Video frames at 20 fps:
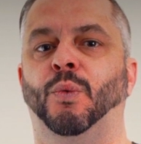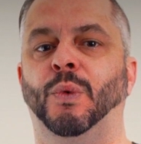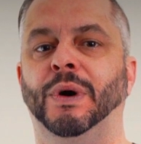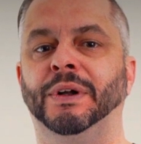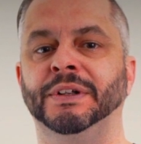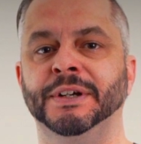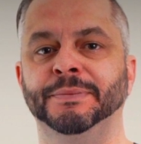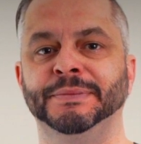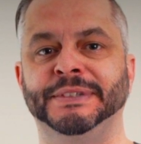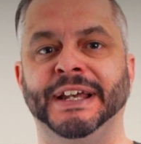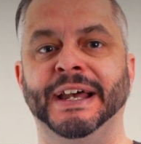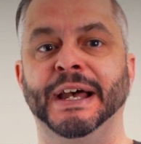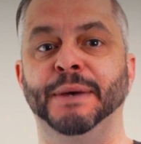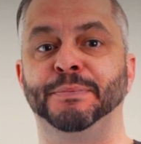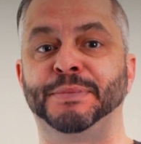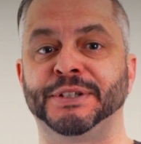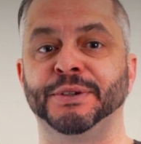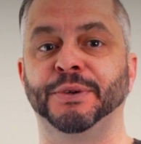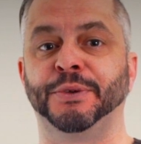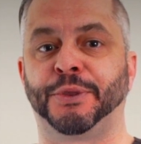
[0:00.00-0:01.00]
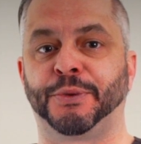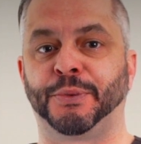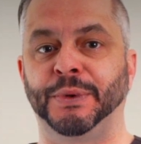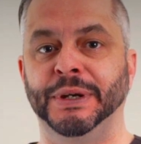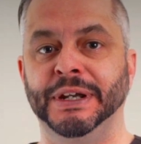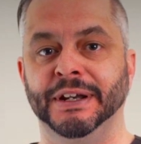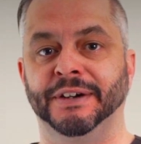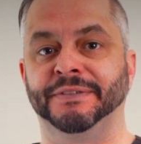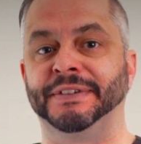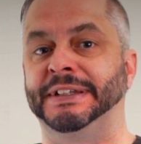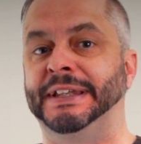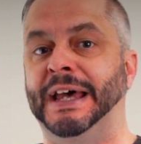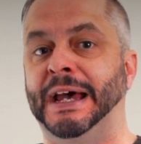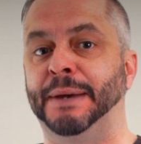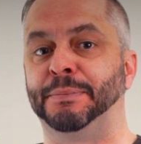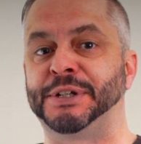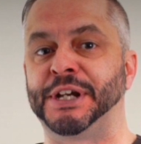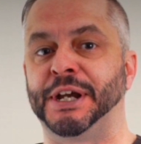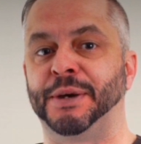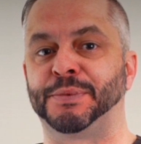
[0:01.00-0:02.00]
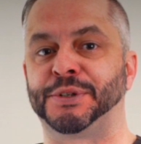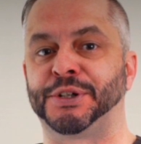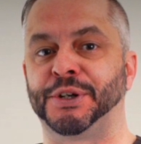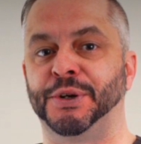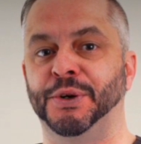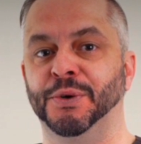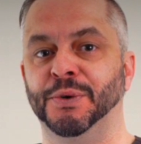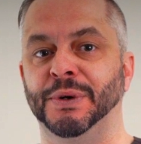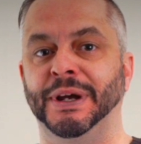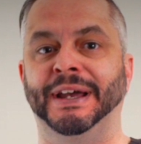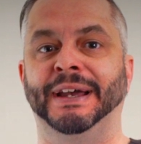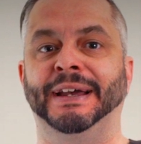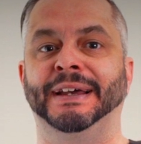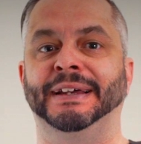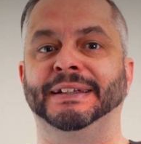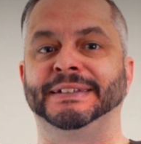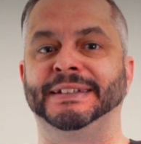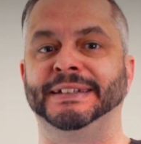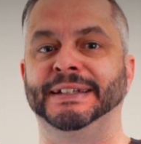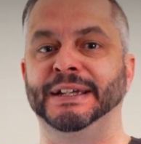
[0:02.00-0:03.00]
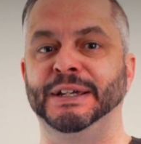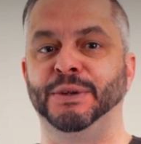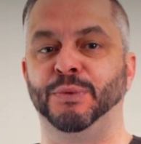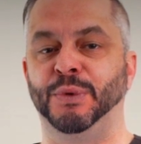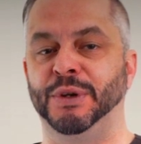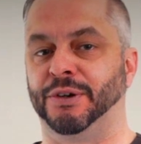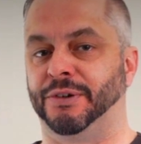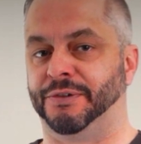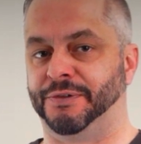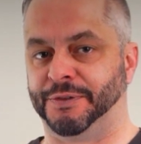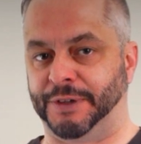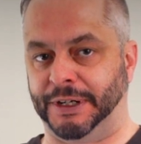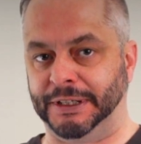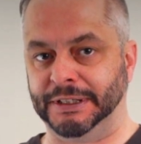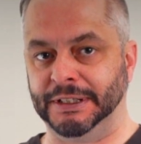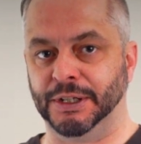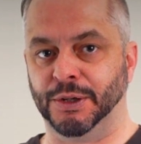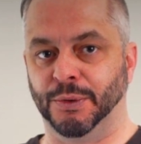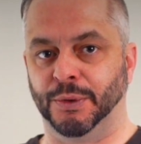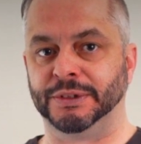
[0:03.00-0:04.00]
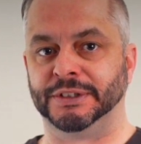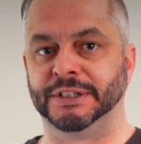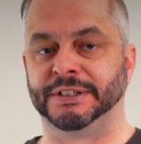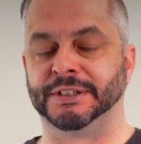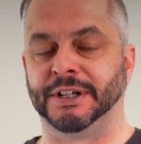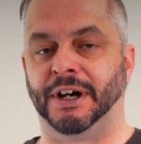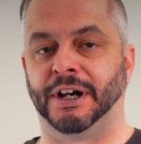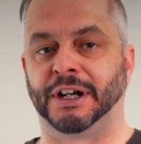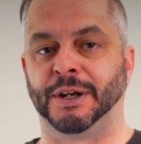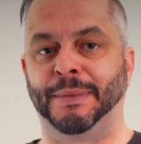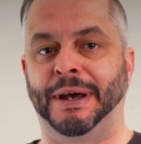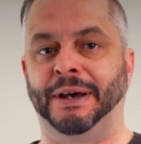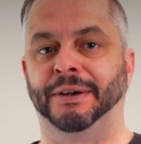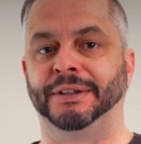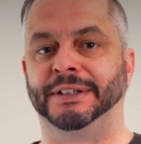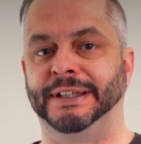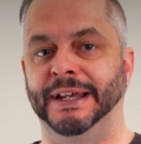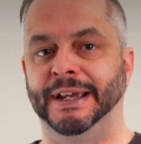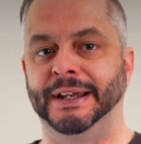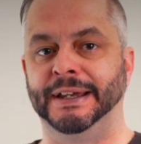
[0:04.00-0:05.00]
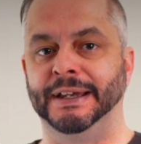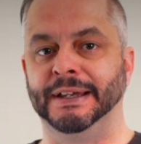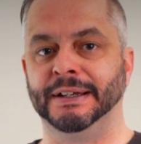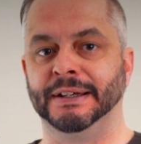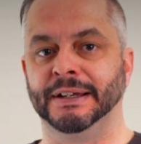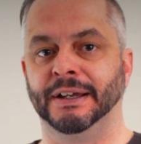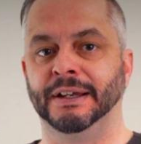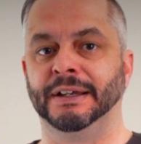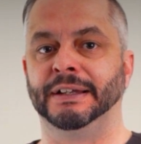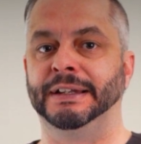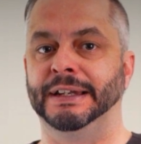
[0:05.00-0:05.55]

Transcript: Welcome to episode three of the DappChap Show, and today we are finally going to talk about dating,